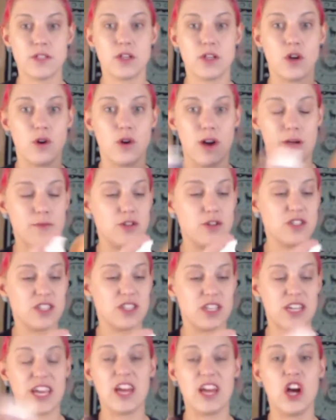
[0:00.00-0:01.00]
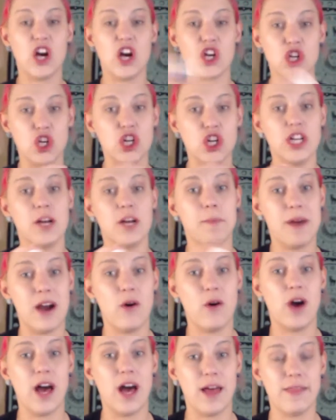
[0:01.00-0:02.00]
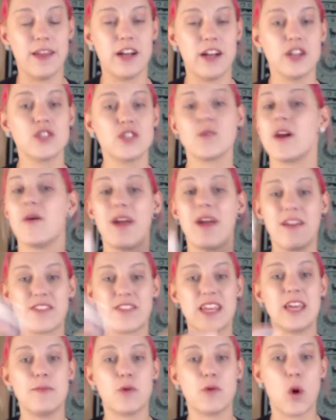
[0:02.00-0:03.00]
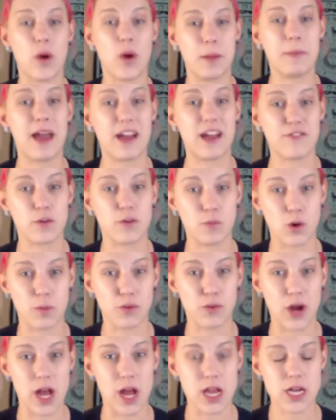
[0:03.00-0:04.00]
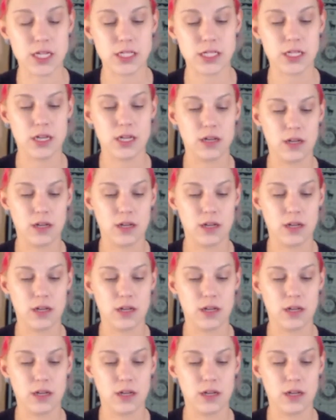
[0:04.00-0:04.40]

So I'm just going to get a good amount on there so I don't have to keep going back for more product.